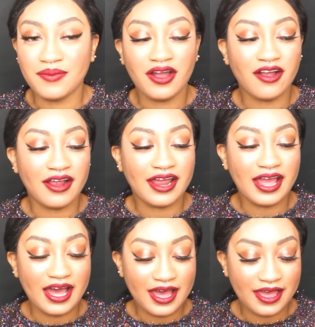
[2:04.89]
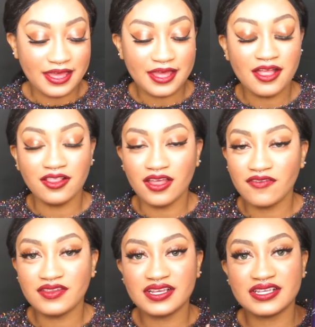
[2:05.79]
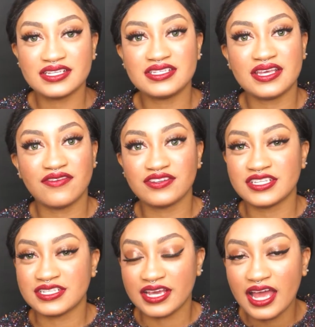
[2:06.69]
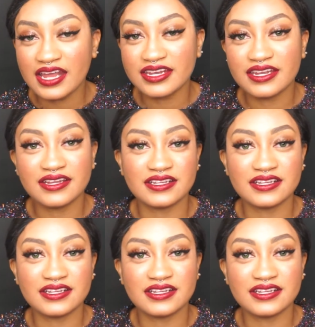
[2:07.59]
Alright, I love this ever since I got it.